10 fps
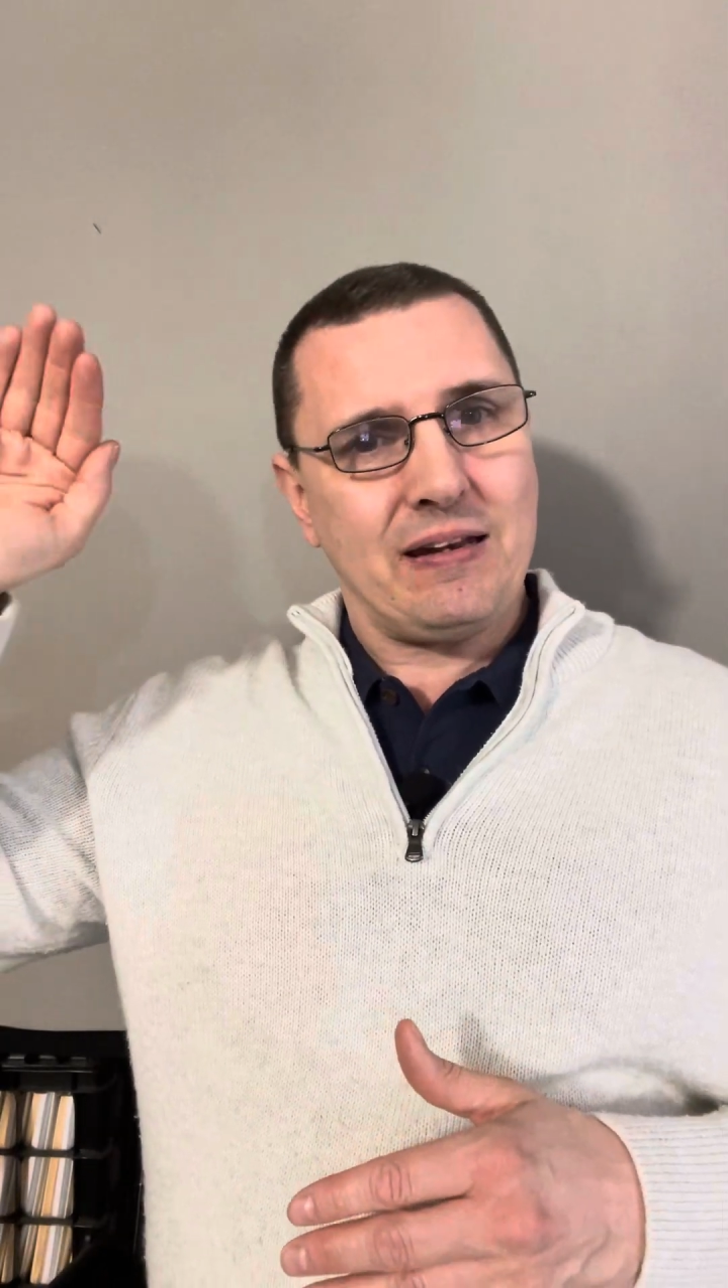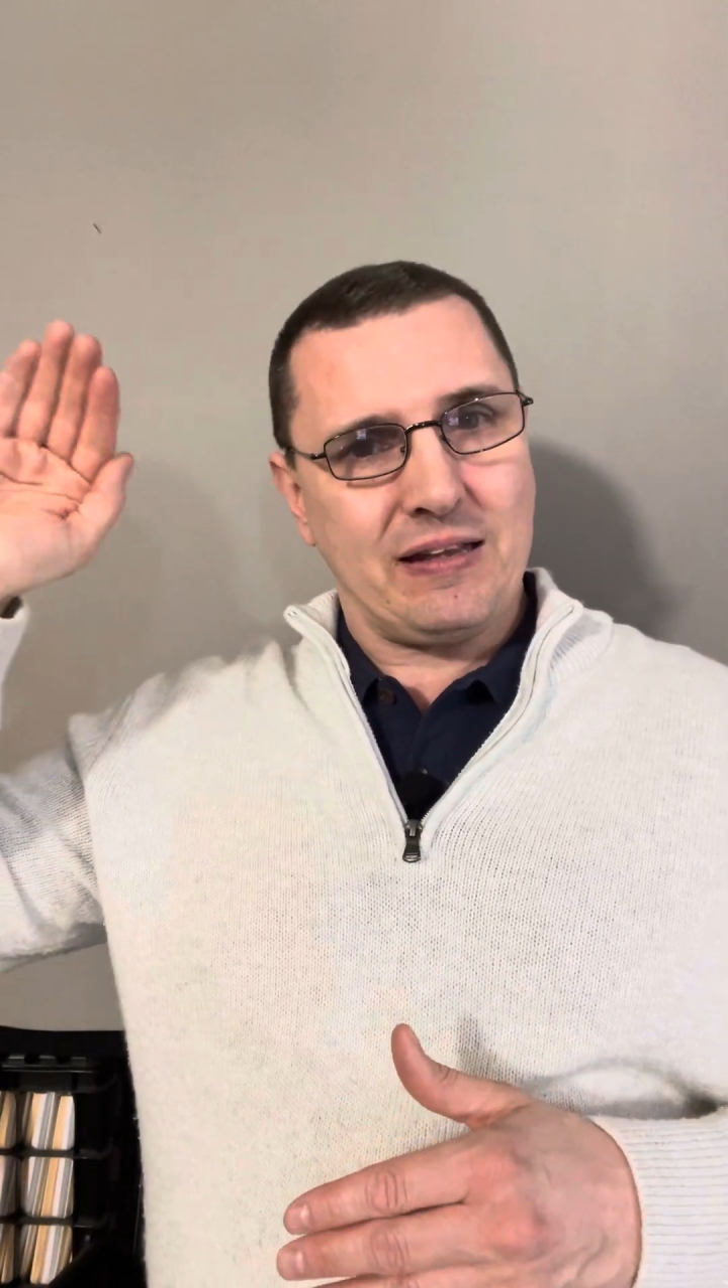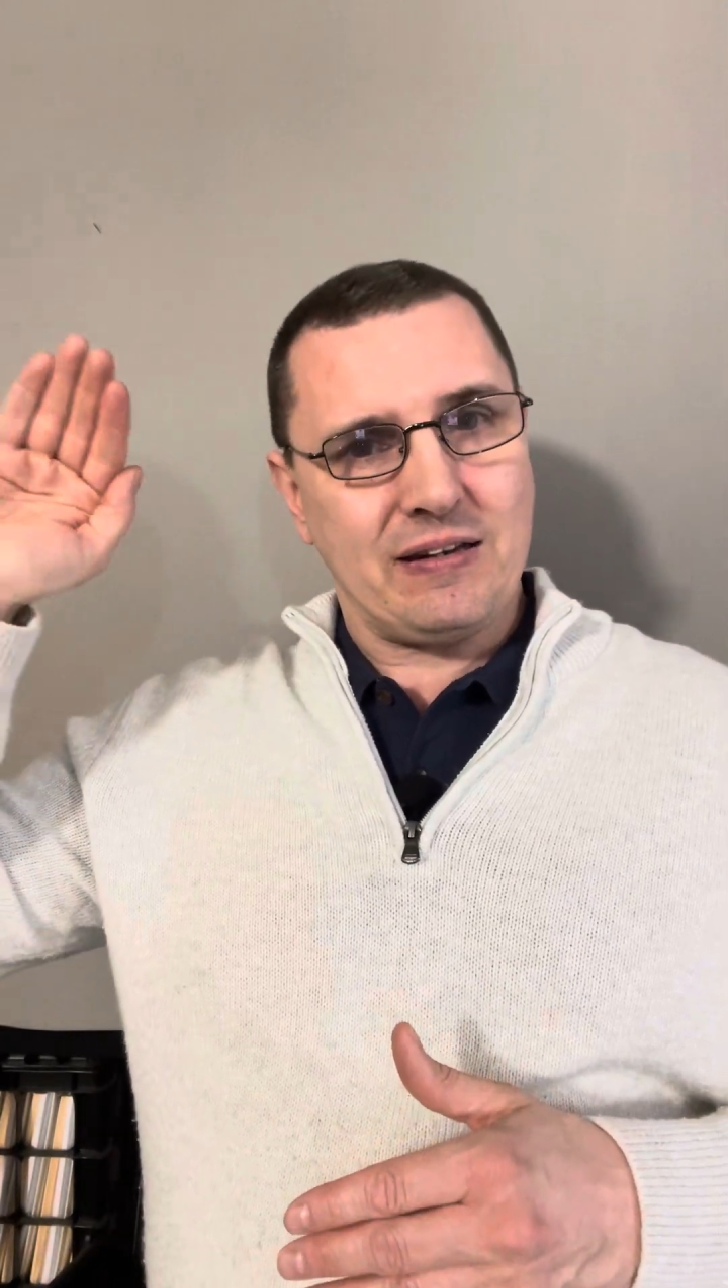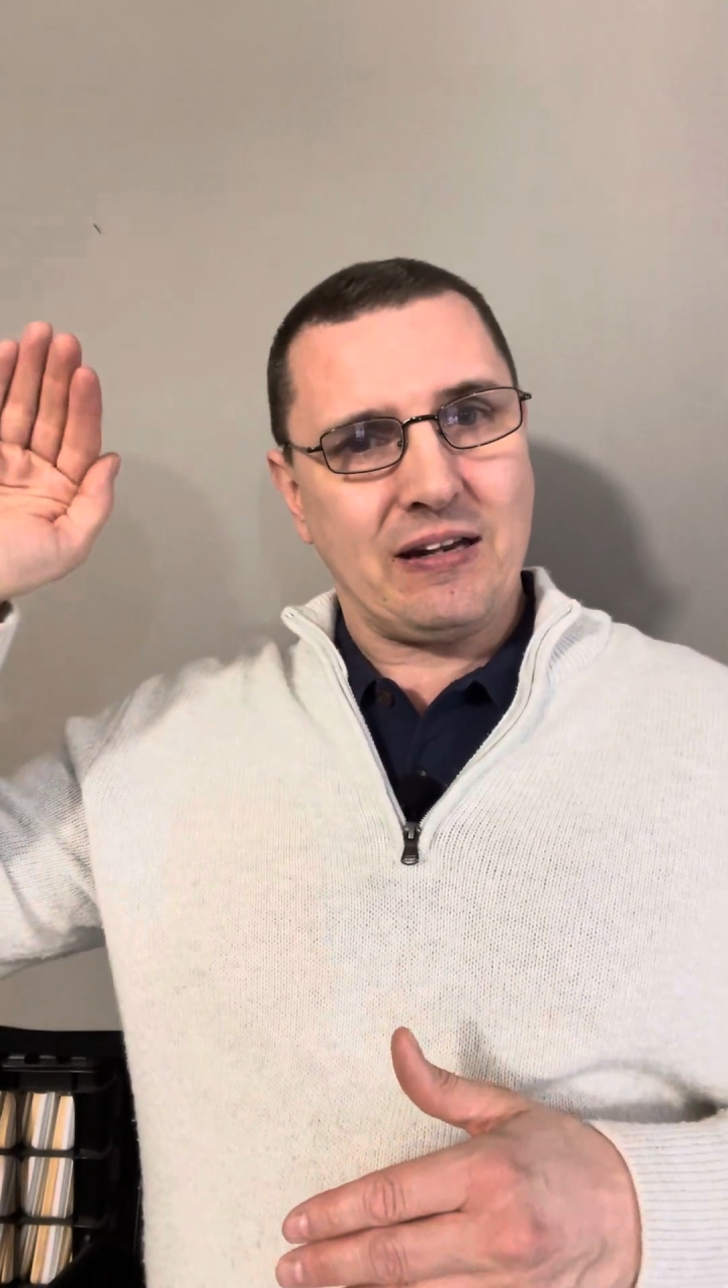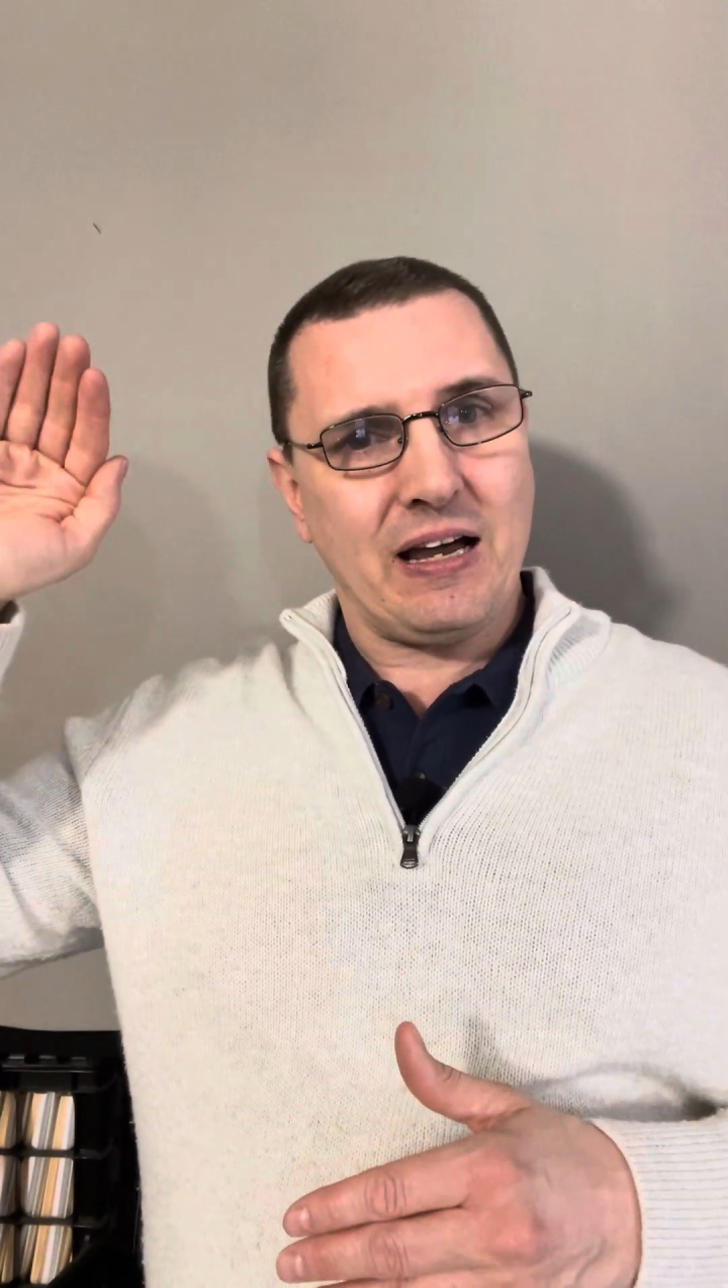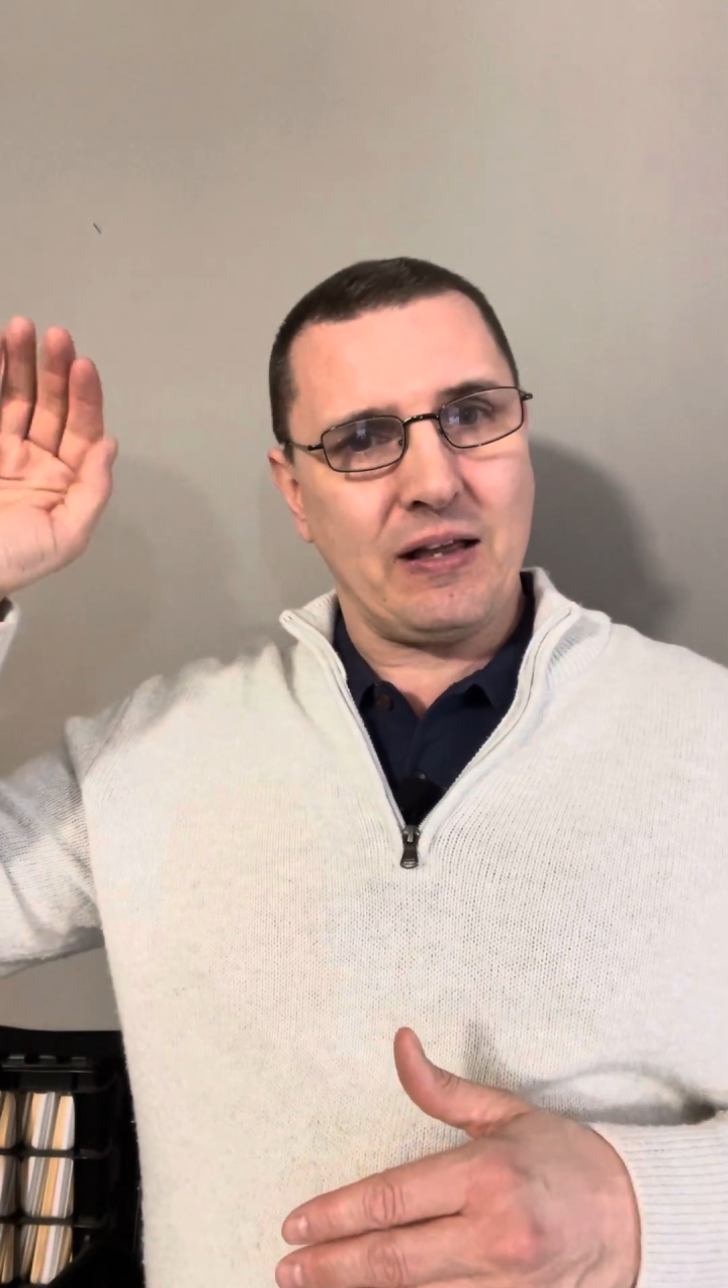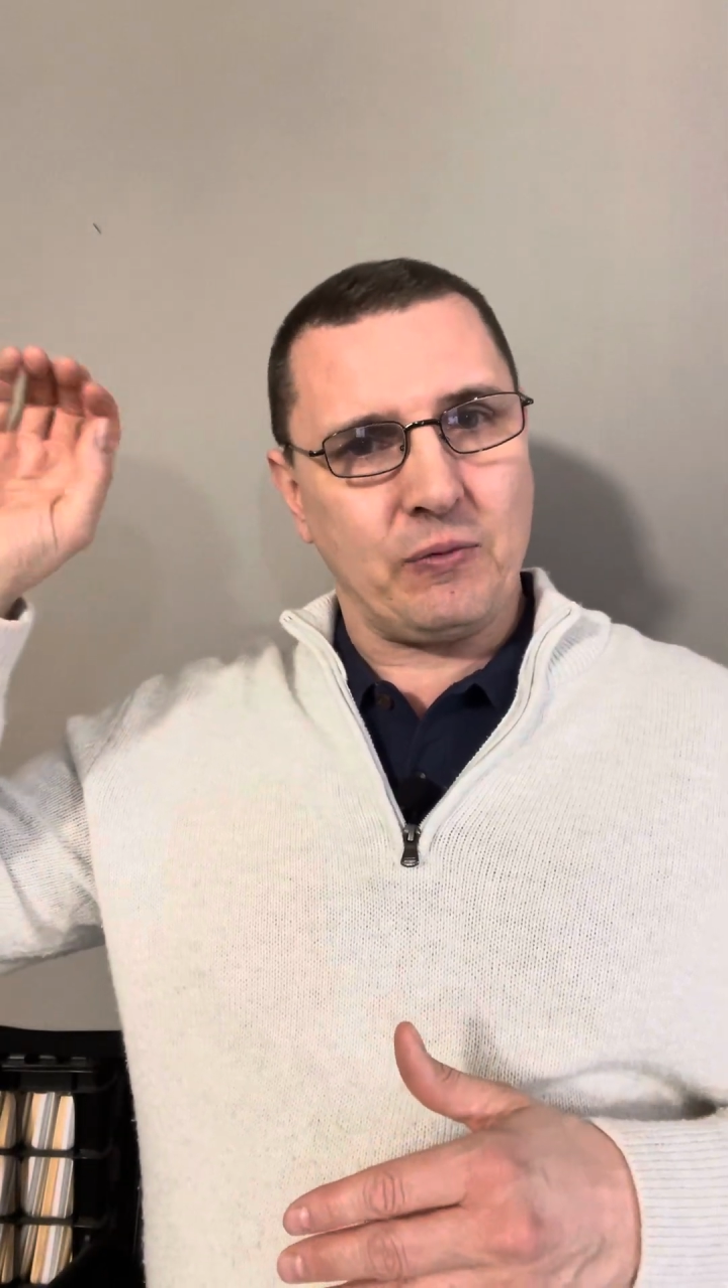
and the time,